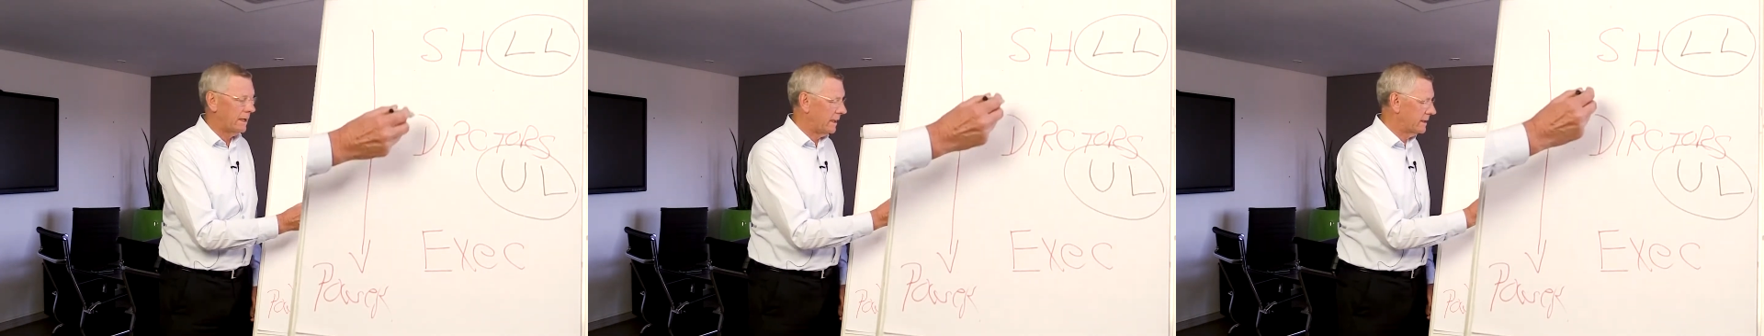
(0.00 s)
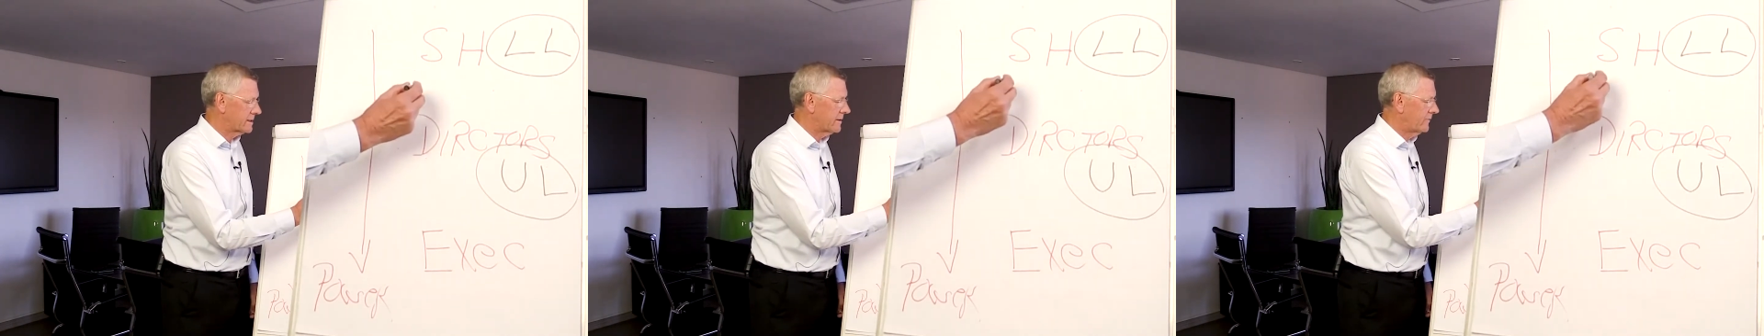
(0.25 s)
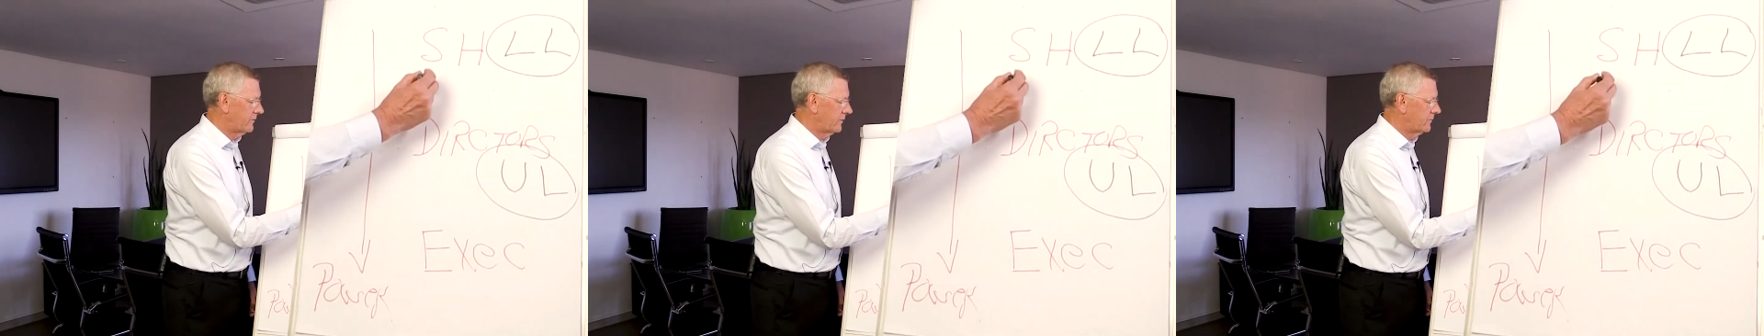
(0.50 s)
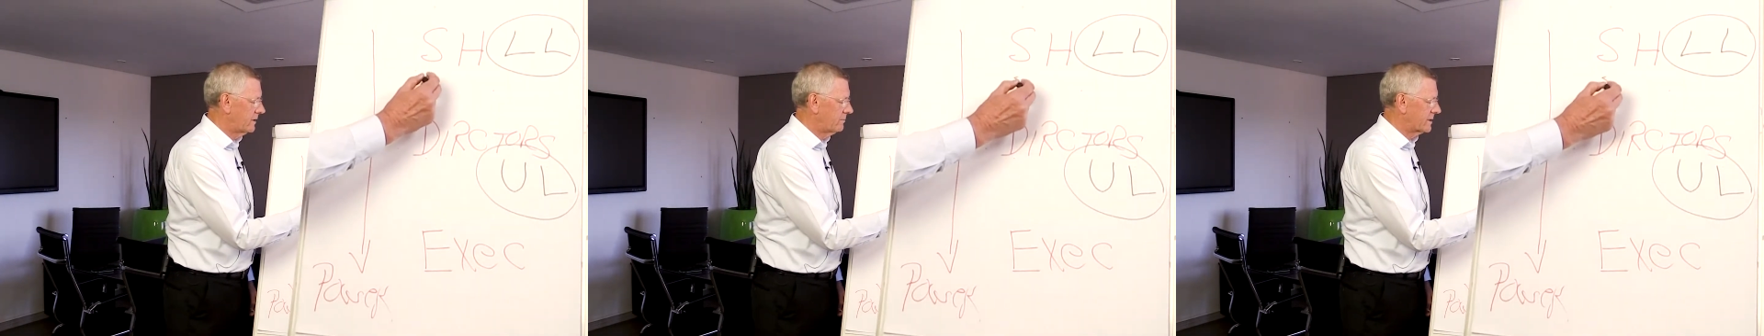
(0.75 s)
It's a
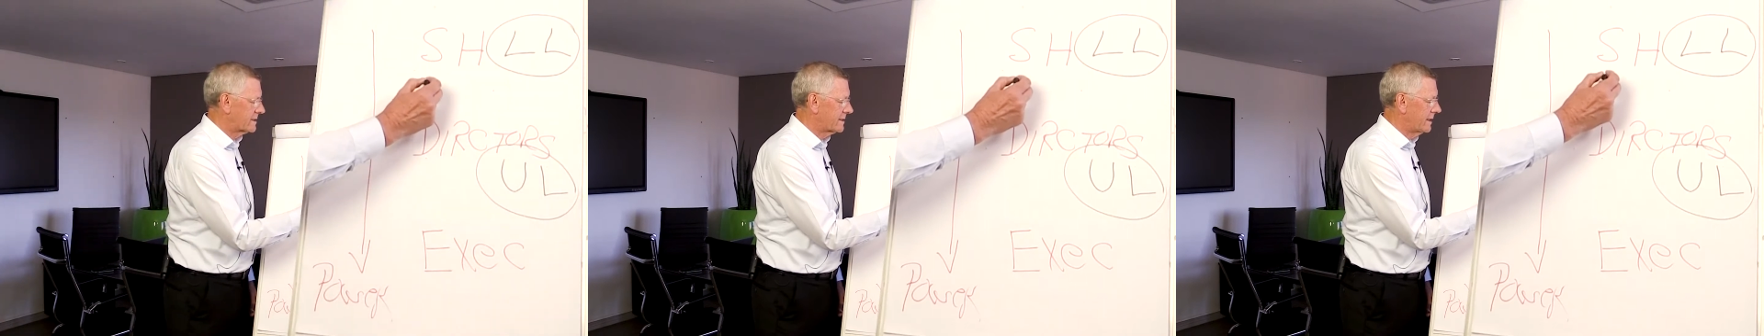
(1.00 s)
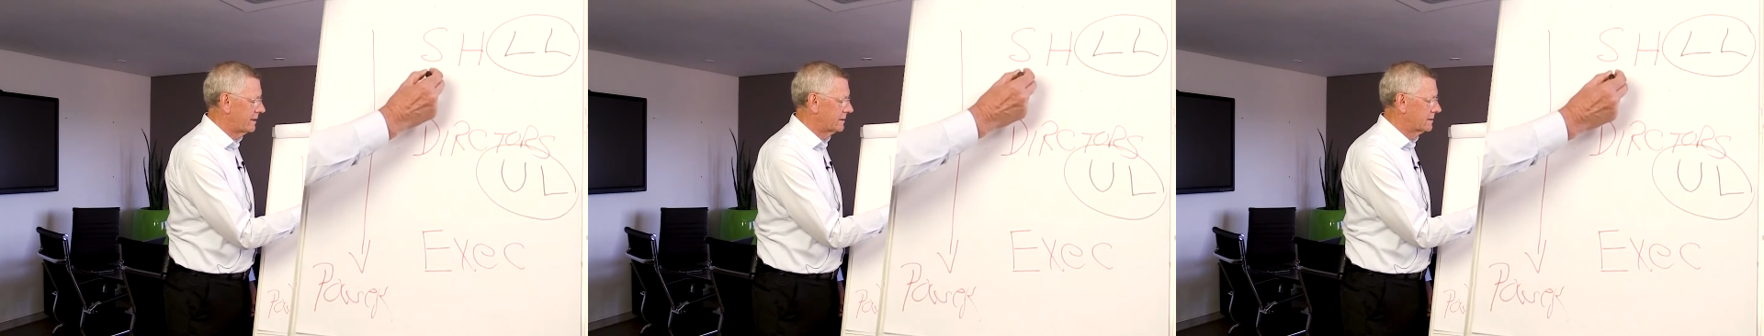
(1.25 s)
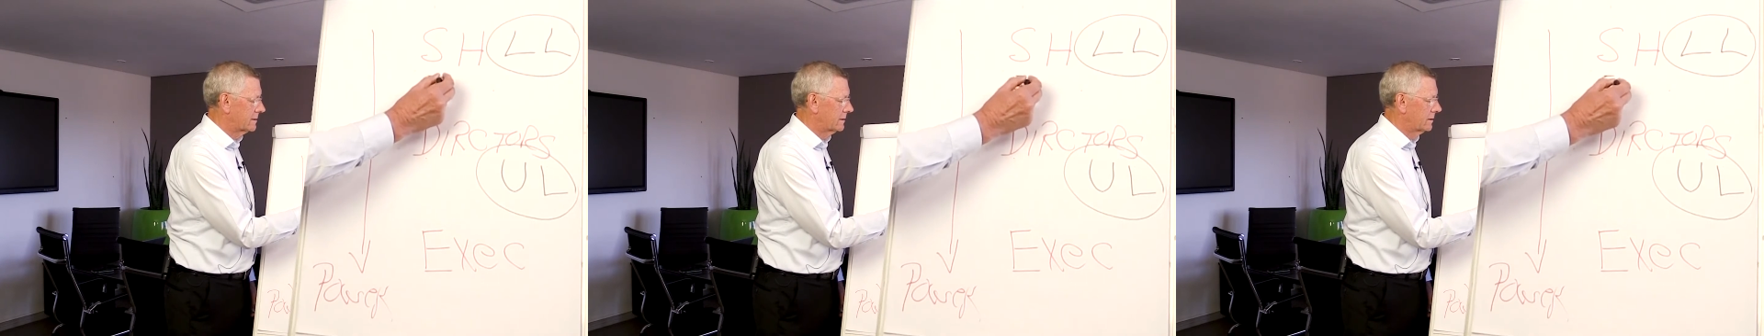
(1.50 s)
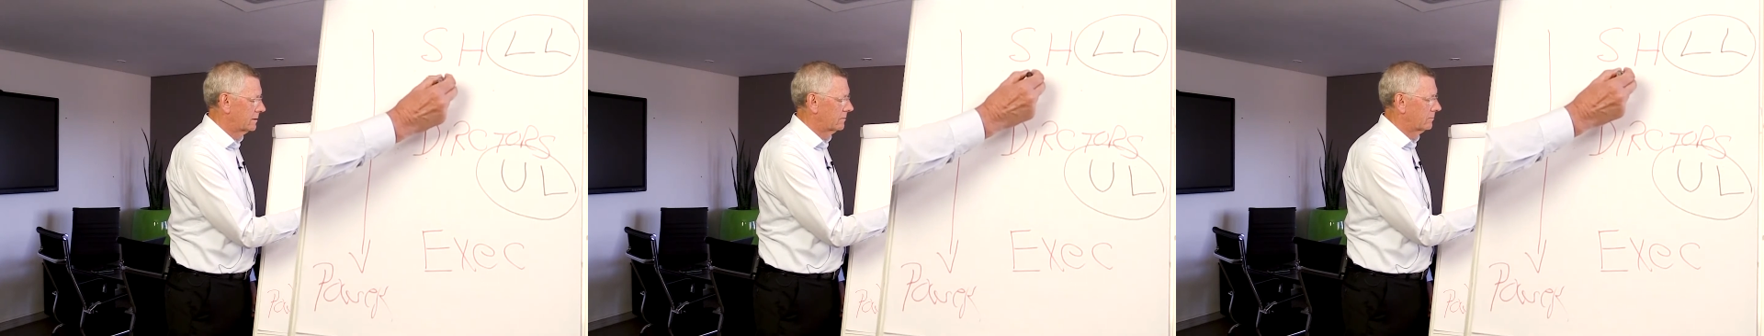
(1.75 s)
50%
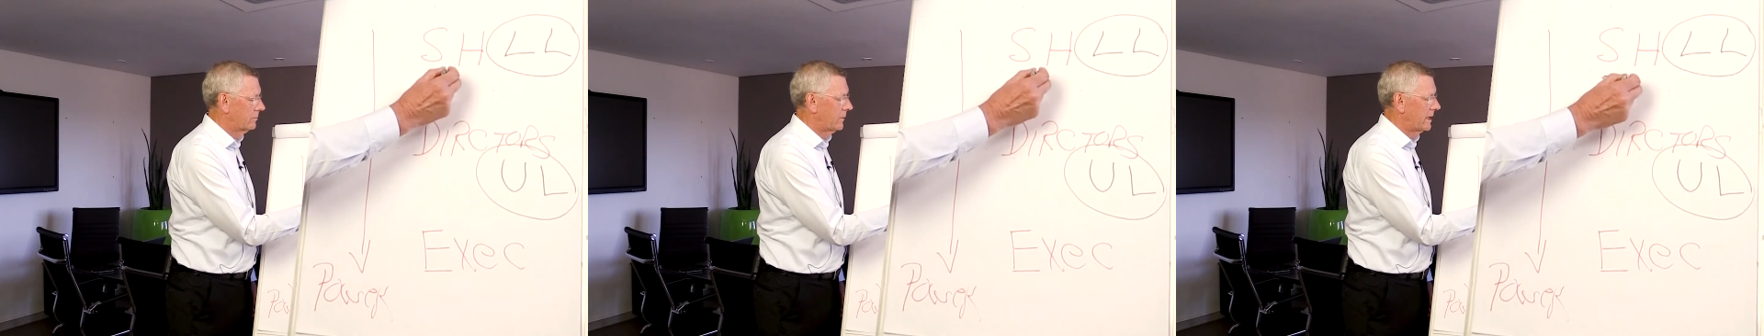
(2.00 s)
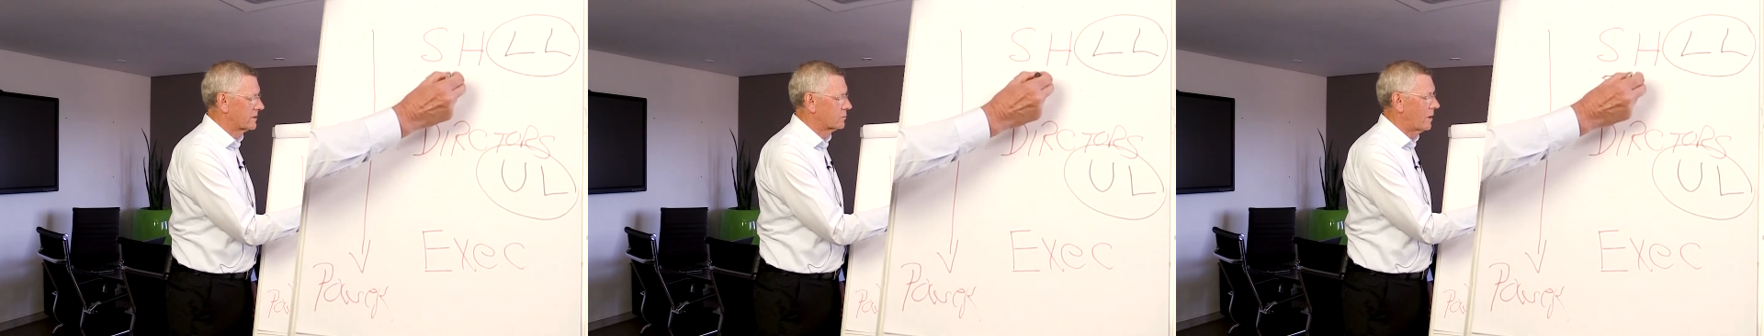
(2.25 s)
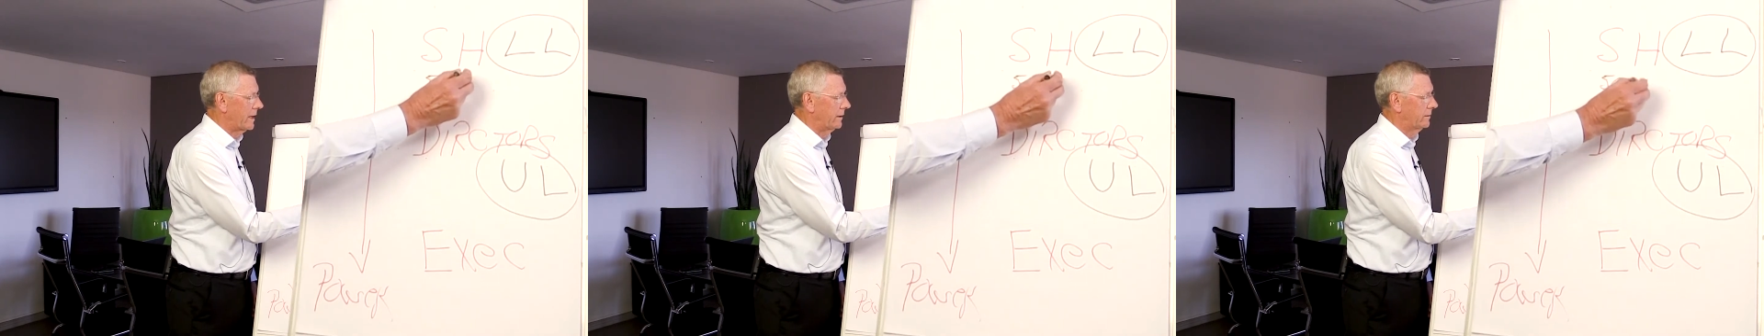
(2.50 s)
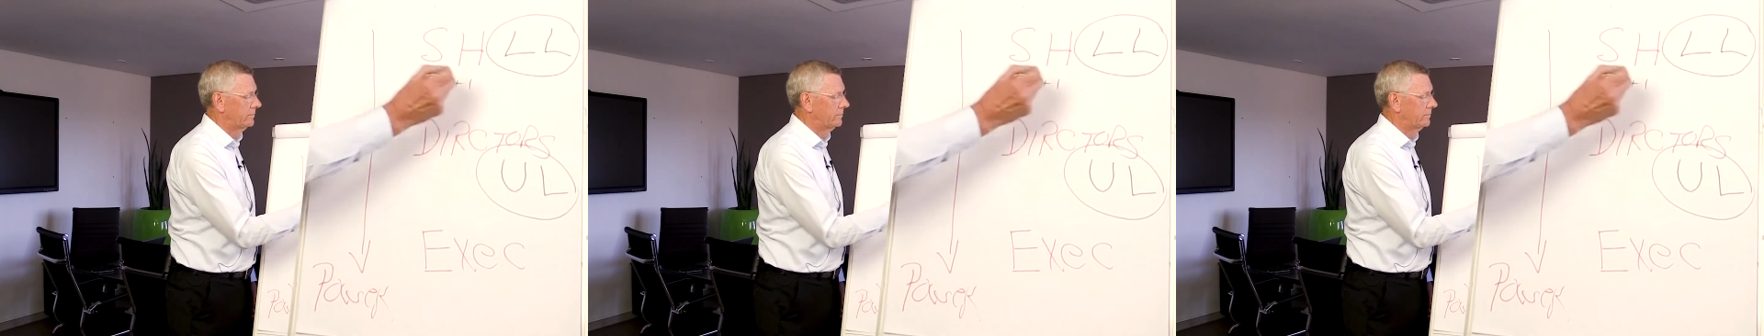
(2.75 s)
plus one.